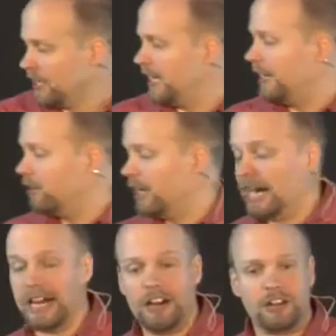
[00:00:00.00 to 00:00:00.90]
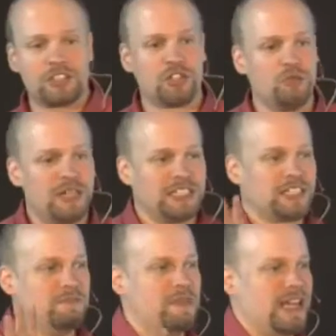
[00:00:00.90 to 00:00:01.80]
Now, I also
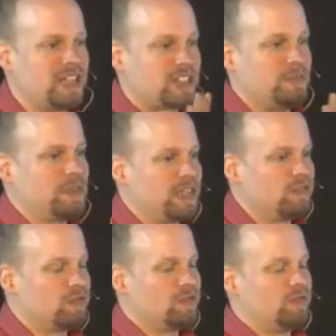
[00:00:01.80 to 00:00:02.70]
want to make something.